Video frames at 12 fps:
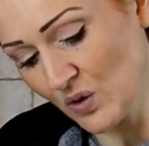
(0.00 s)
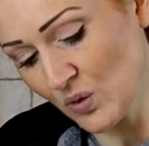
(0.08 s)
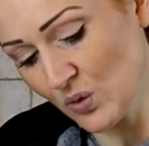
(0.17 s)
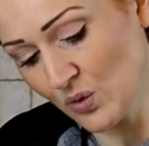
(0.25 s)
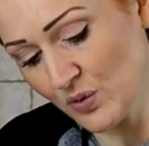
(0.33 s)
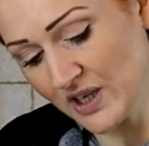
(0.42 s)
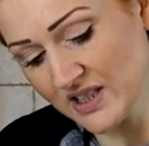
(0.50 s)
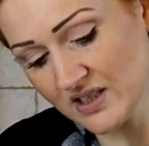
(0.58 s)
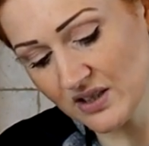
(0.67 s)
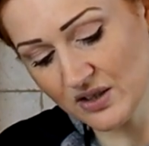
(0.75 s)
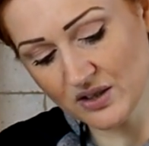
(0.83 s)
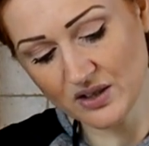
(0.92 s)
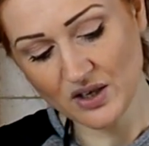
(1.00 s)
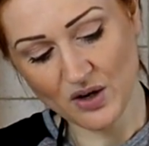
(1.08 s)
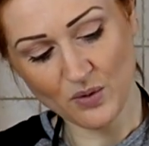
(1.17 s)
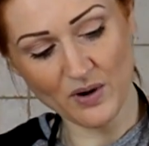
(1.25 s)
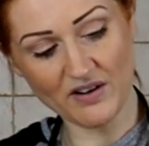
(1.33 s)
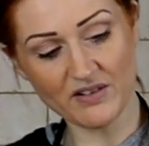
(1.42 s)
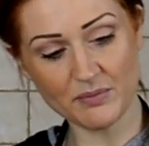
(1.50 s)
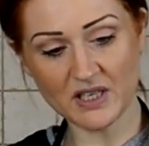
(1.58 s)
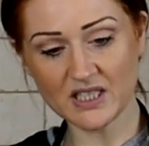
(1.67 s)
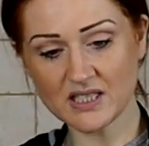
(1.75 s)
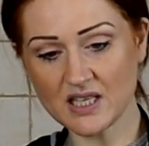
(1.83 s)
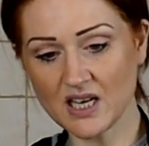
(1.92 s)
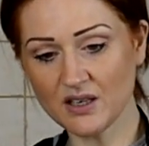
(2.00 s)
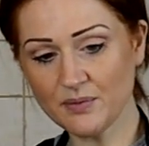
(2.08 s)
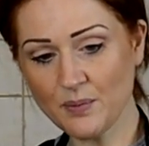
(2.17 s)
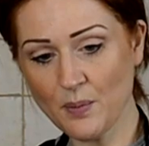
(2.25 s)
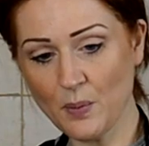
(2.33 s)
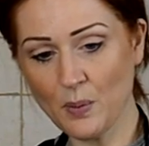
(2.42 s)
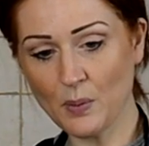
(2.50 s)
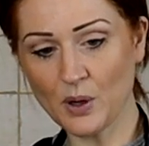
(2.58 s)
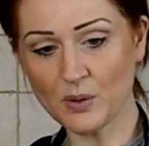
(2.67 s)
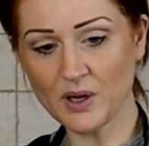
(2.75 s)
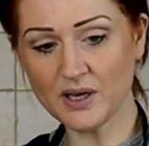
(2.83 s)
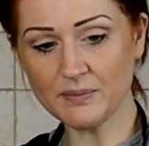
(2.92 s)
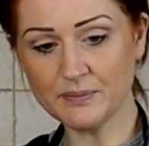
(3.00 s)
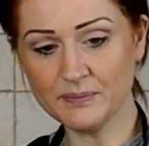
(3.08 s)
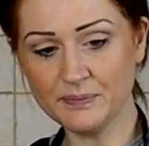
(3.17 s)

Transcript: All the way to where it meets there. Okay?